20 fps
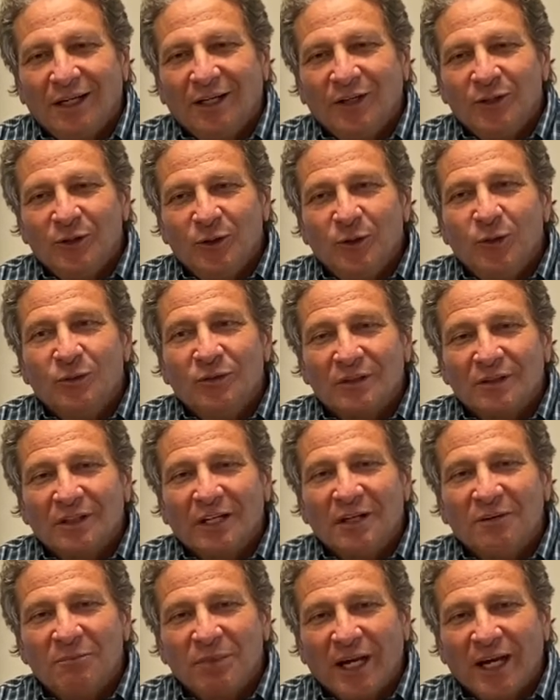use the
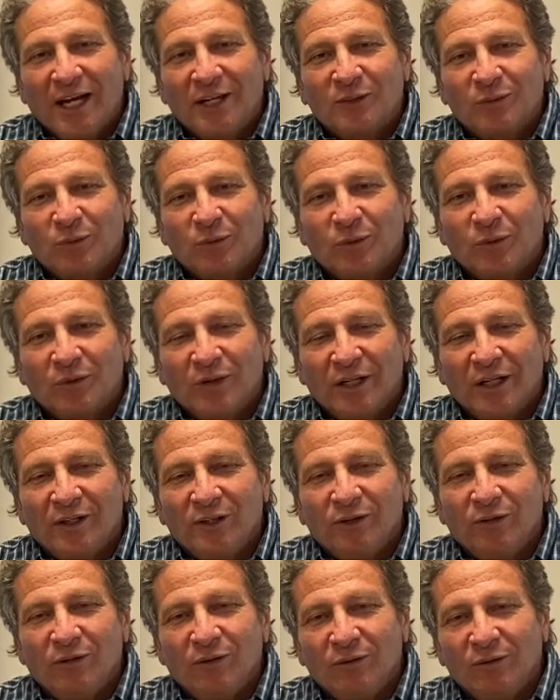same password, then
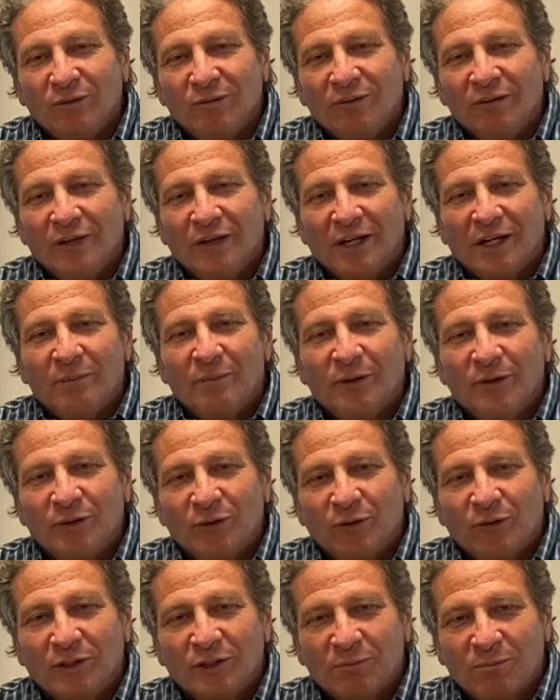you limit
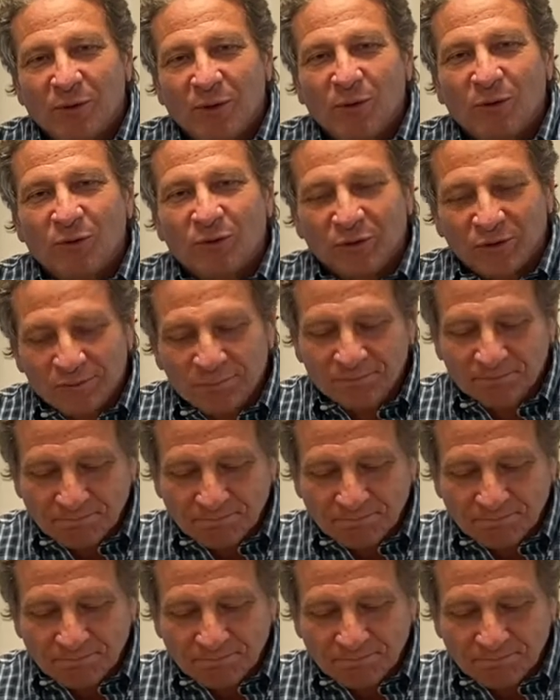your exposure.